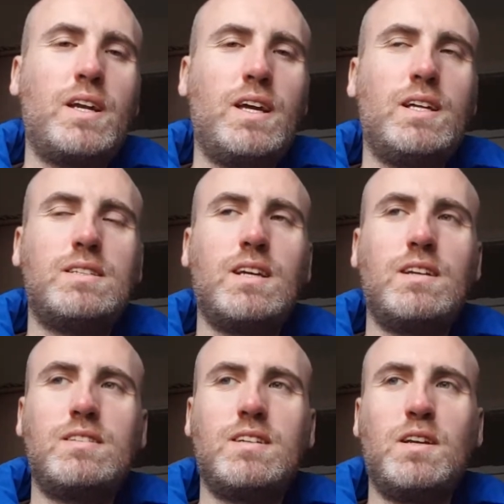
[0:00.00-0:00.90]
a great
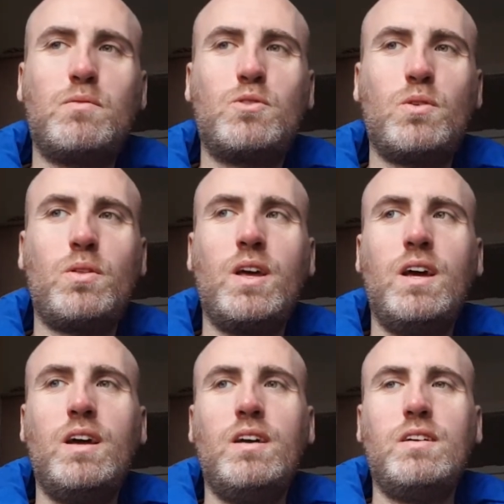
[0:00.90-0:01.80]
degree of truth
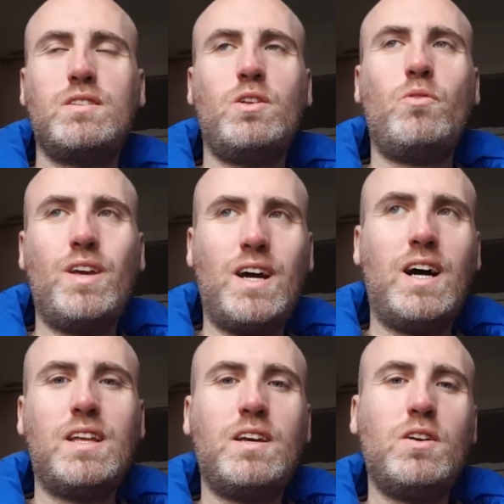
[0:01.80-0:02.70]
to the
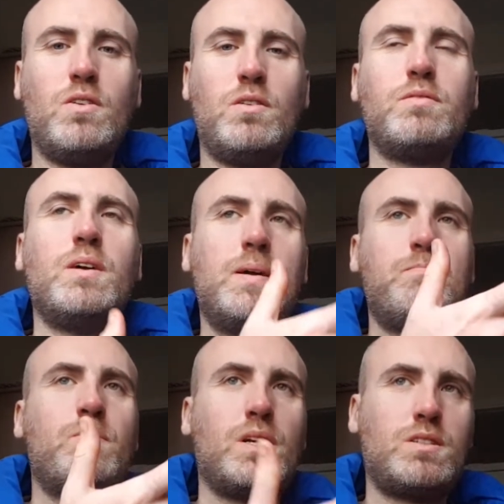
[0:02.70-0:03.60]
reality of
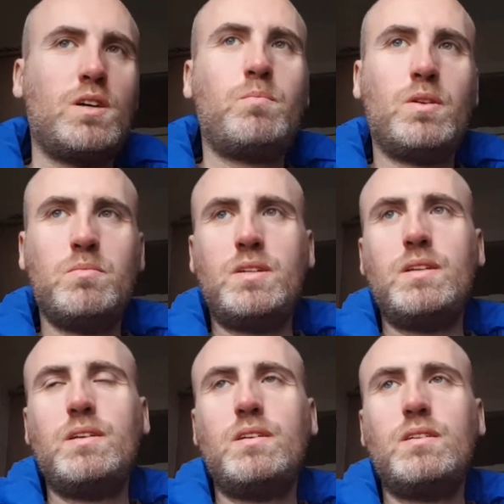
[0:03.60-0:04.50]
supplement
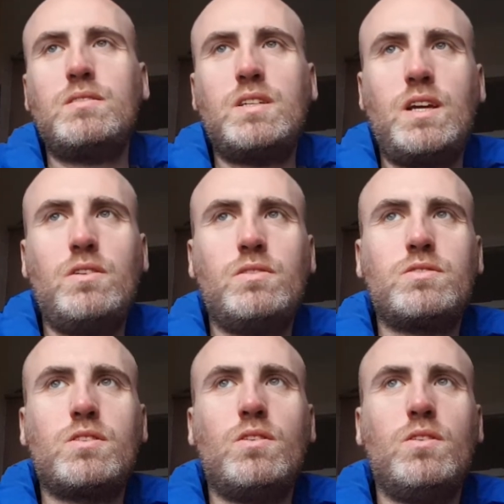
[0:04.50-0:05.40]

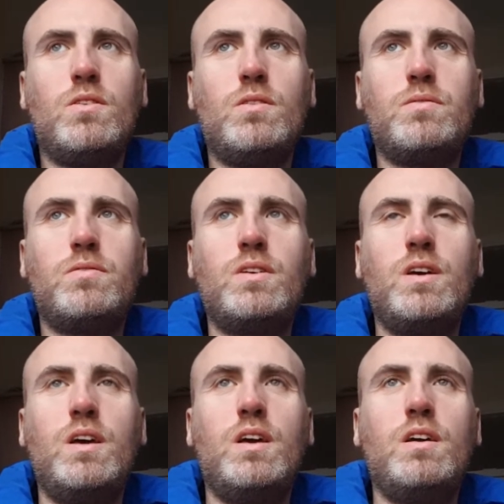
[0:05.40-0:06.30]
sales, of
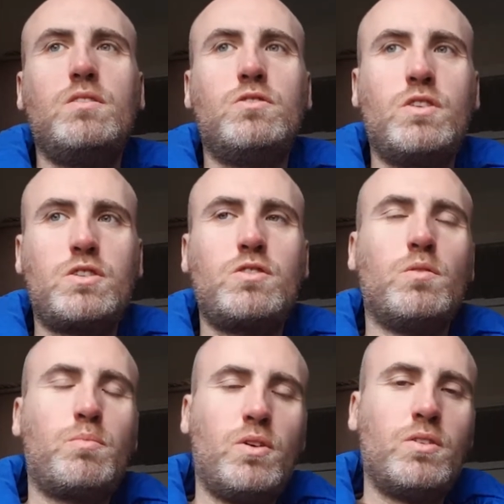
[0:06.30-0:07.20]
nutritional
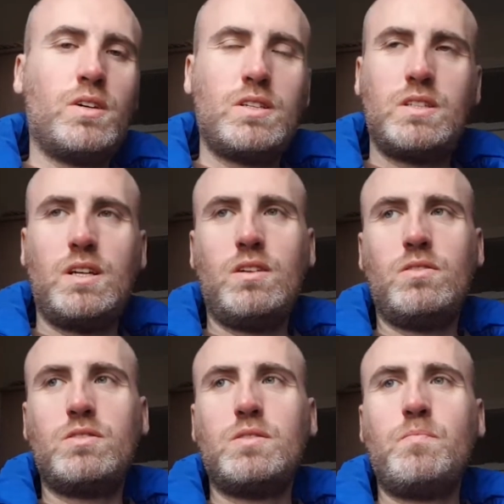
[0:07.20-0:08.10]
product
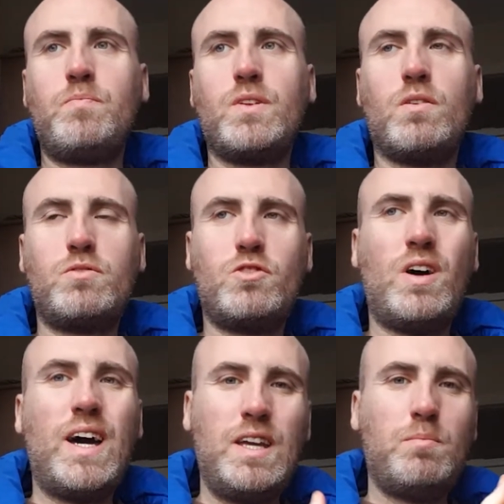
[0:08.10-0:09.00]
sales, of
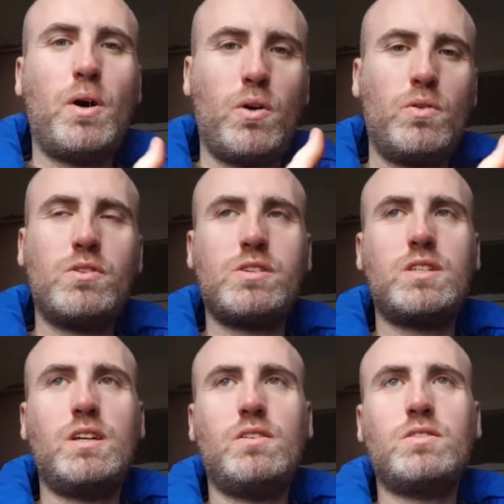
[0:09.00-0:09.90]
dried powder
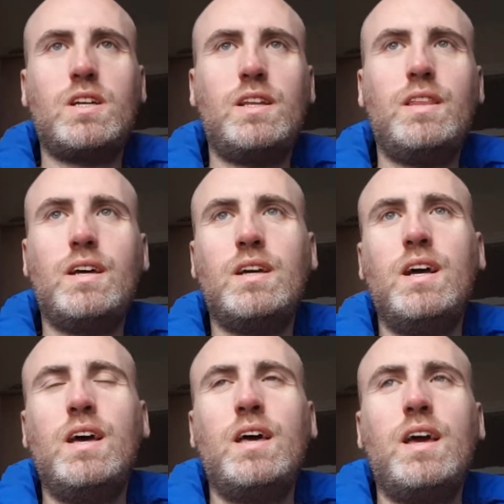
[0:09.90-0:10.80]
sales, in that
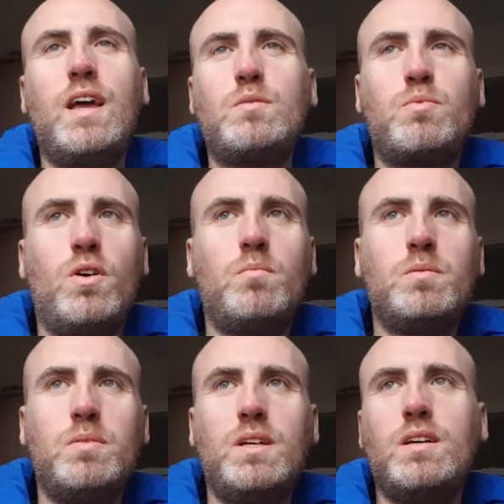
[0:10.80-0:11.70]
it's
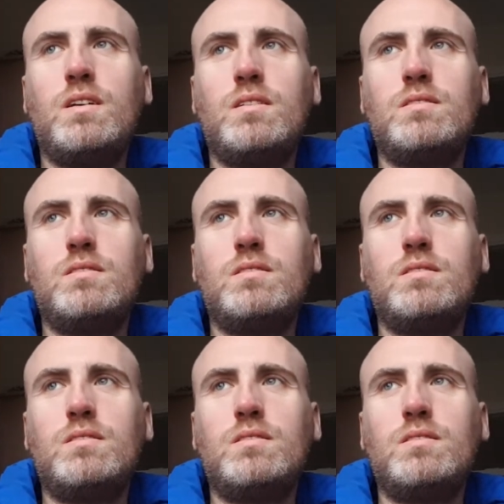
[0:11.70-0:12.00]
probably